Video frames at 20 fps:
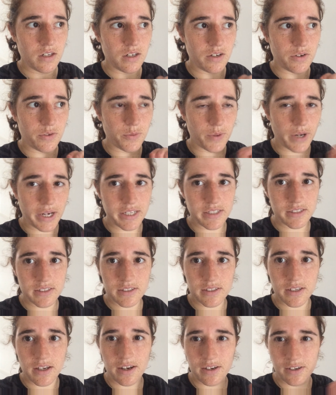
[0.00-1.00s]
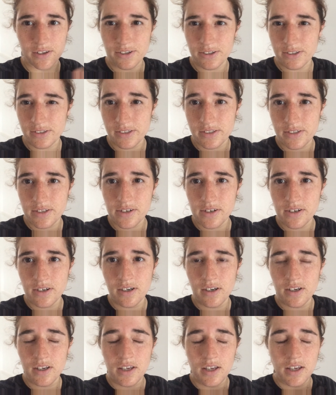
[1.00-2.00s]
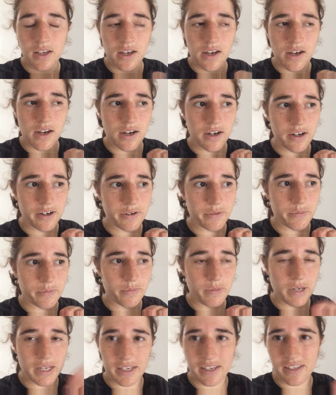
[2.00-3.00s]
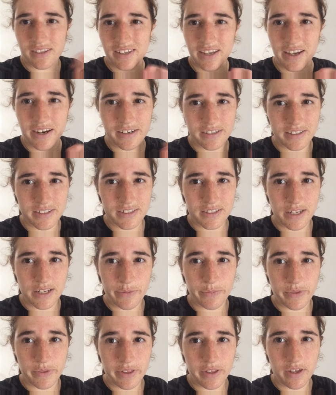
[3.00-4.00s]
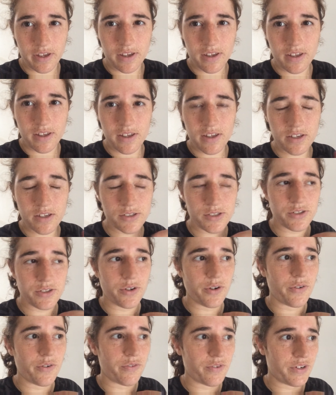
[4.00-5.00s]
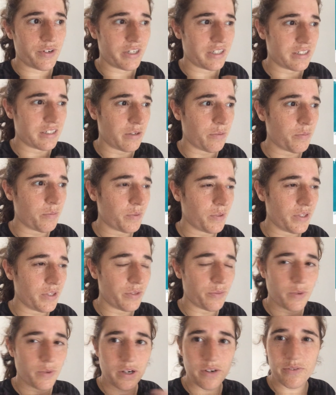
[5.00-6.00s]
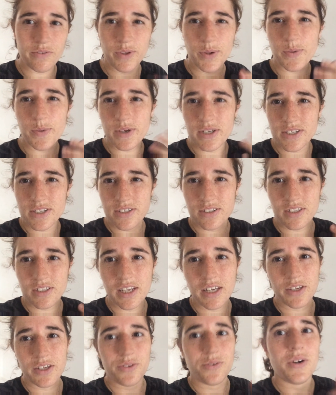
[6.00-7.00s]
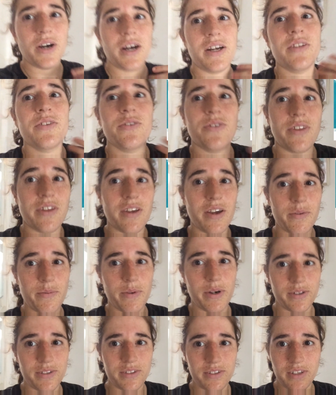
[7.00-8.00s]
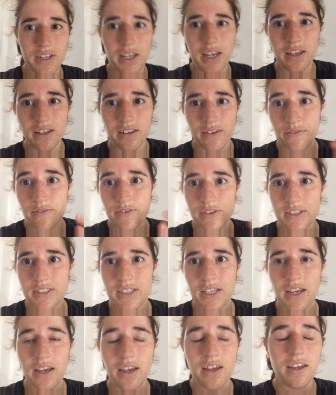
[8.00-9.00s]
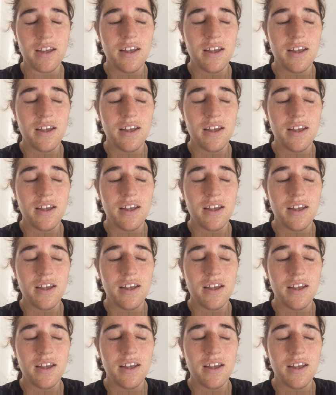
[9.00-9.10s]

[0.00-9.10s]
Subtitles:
race and culture like they are the same thing. So for example, one of the questions like you had to think about today in the first day